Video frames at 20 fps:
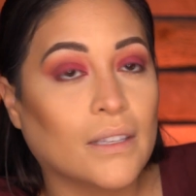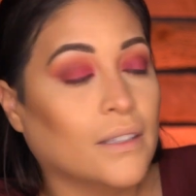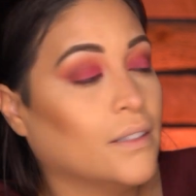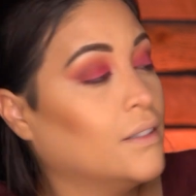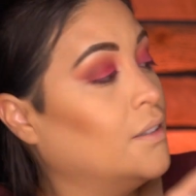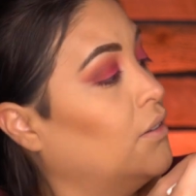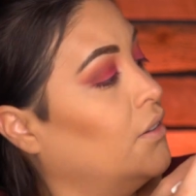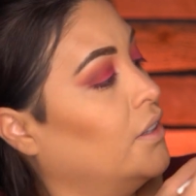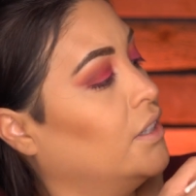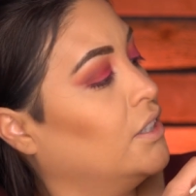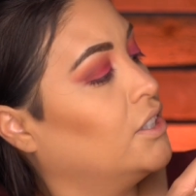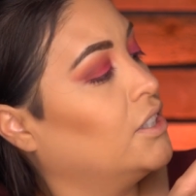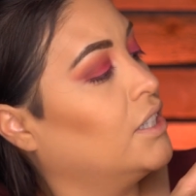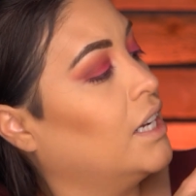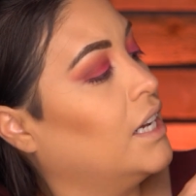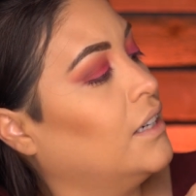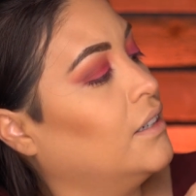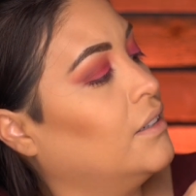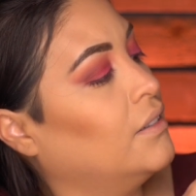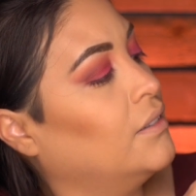So this
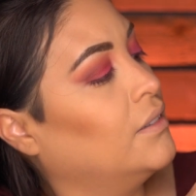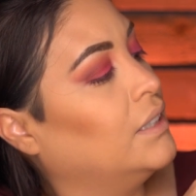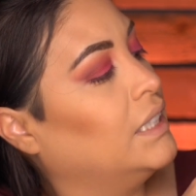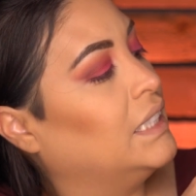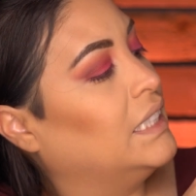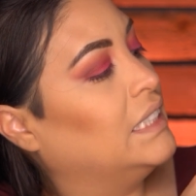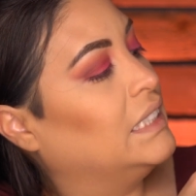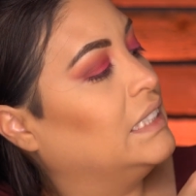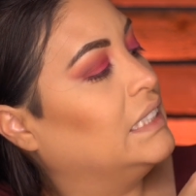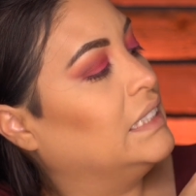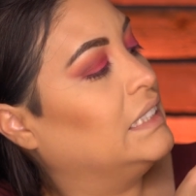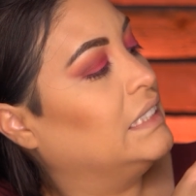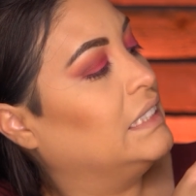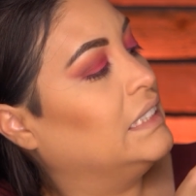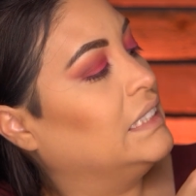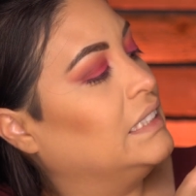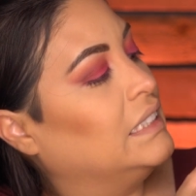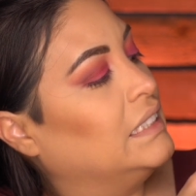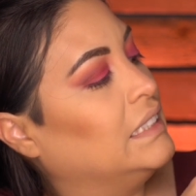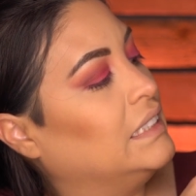shadow
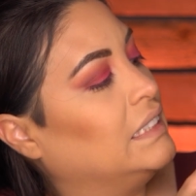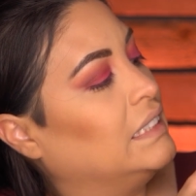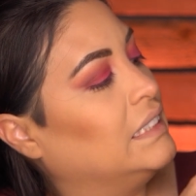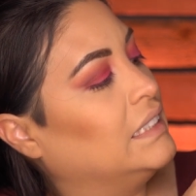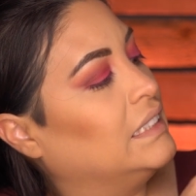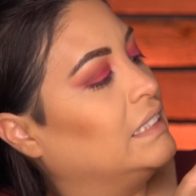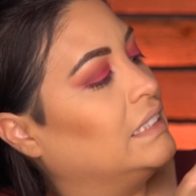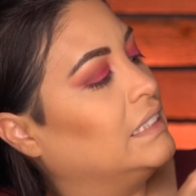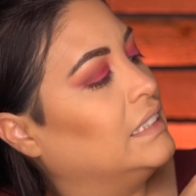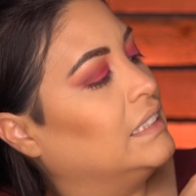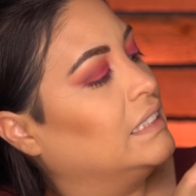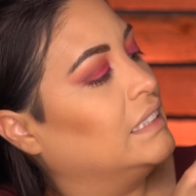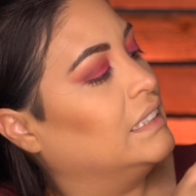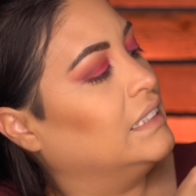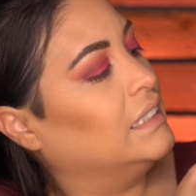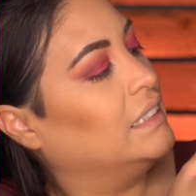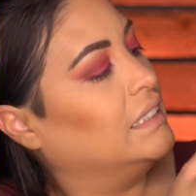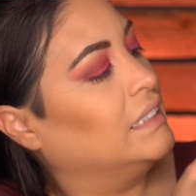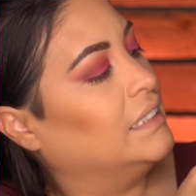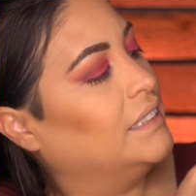is,
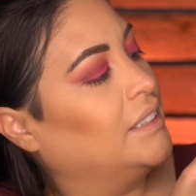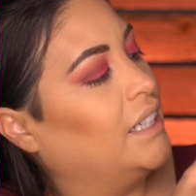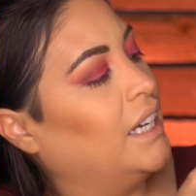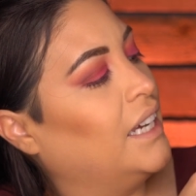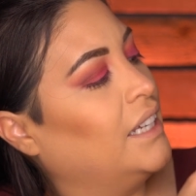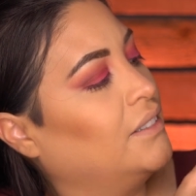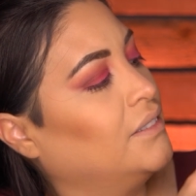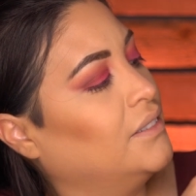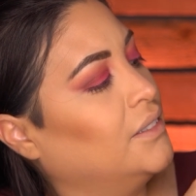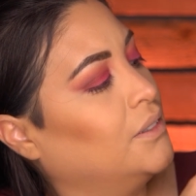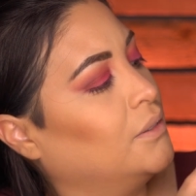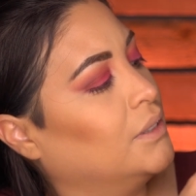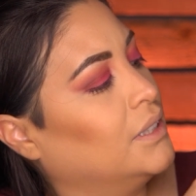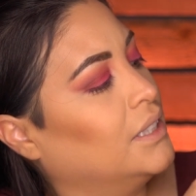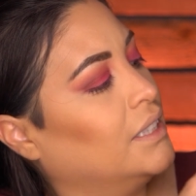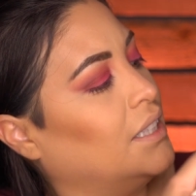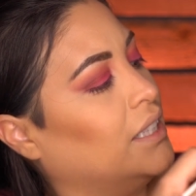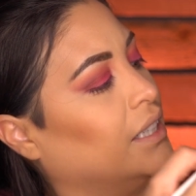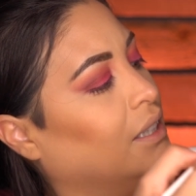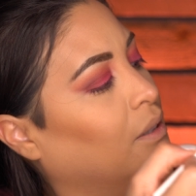I don't know what
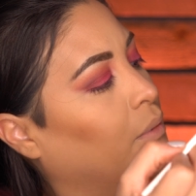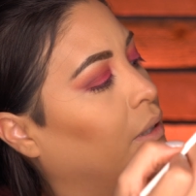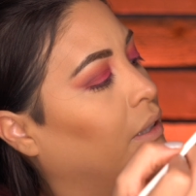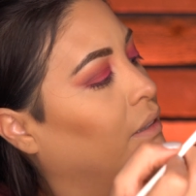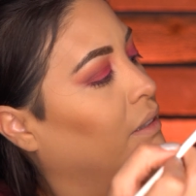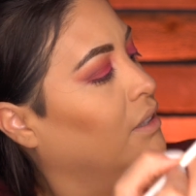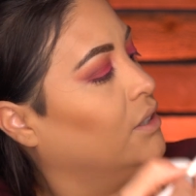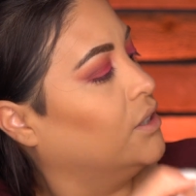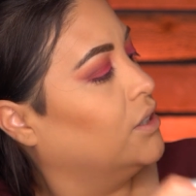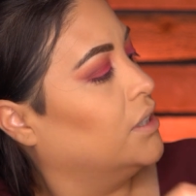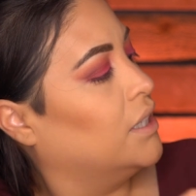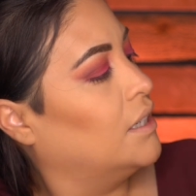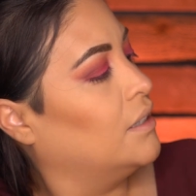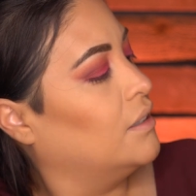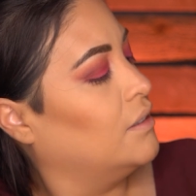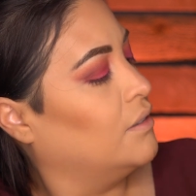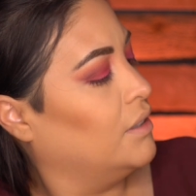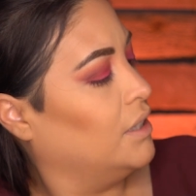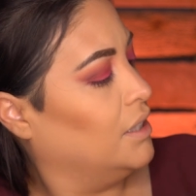to think about this shadow.